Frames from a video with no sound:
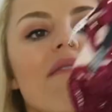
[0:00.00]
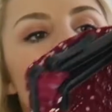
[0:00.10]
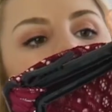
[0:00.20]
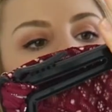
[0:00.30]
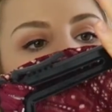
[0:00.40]

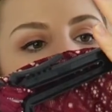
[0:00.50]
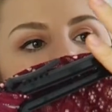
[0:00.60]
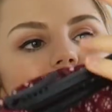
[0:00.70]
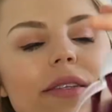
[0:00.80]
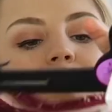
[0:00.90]

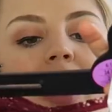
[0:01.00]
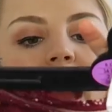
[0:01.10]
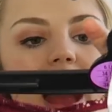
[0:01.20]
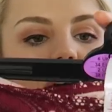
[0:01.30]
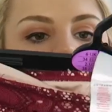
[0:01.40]
£5.
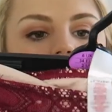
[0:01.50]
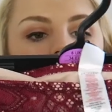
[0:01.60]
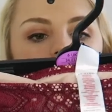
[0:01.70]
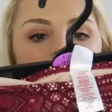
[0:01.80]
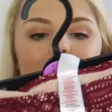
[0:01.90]
And
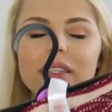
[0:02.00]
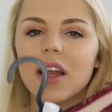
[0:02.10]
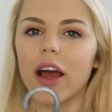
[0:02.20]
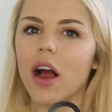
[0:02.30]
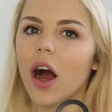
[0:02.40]
the reason
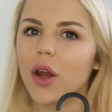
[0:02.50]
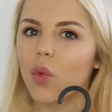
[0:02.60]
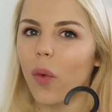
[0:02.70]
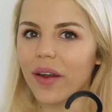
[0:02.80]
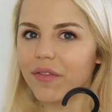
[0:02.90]
I kind
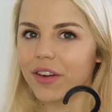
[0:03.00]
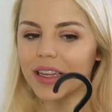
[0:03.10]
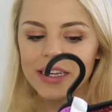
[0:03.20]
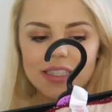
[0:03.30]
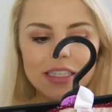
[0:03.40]
of went for these